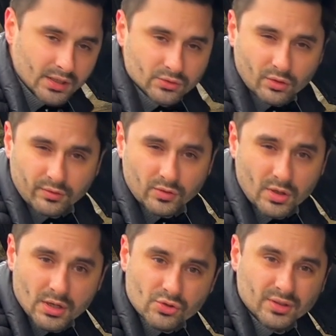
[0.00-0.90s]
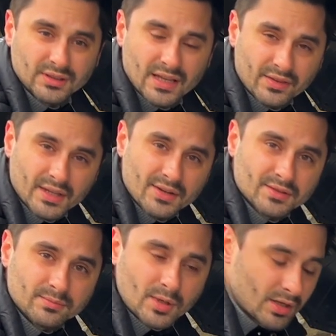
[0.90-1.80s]
had over
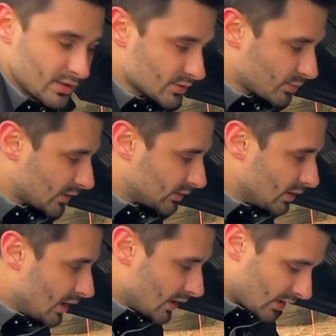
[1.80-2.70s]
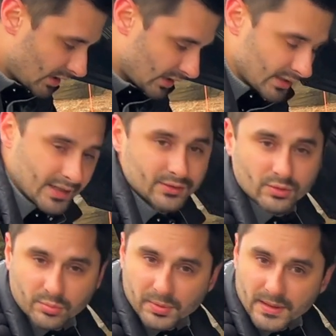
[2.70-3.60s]
110,000 miles when I had to
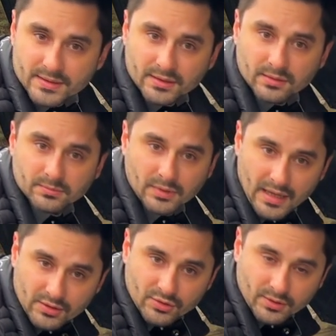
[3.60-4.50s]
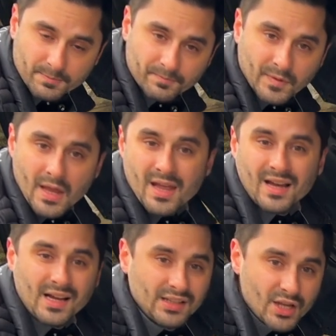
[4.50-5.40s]
replace the engine.
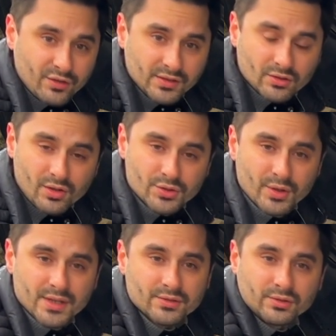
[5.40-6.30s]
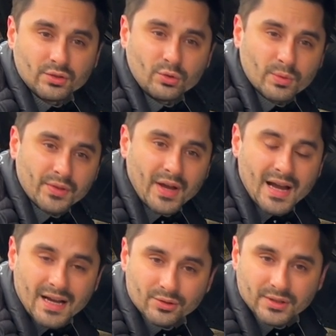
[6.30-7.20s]
A lot of it also has to do with
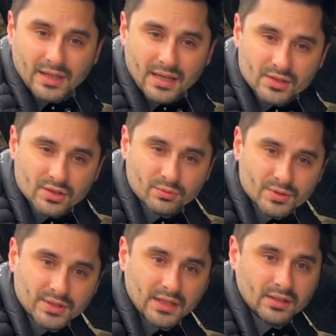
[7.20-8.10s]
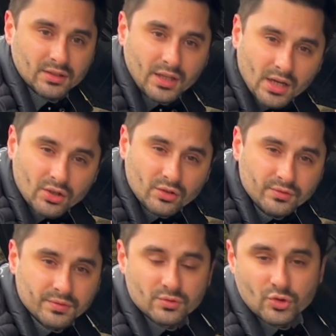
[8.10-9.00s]
how the engine was taken care
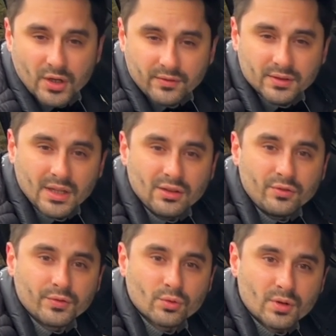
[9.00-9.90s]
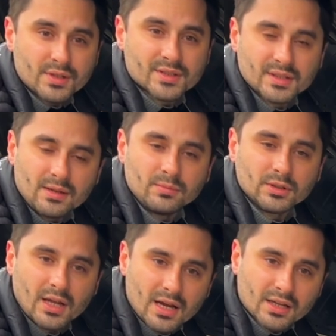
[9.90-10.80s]
of, driven, and of course some
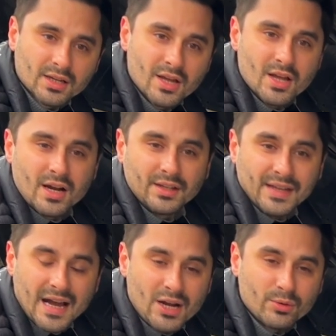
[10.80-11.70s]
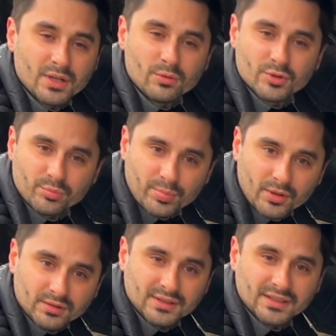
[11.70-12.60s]
luck on how it was
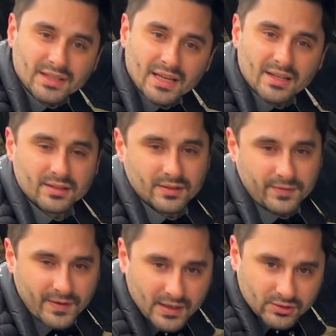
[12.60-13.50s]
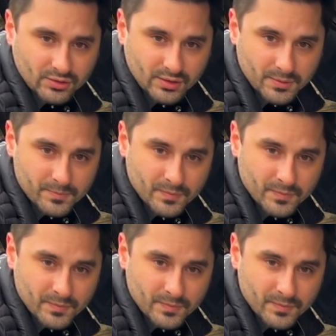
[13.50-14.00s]
built the day at the factory.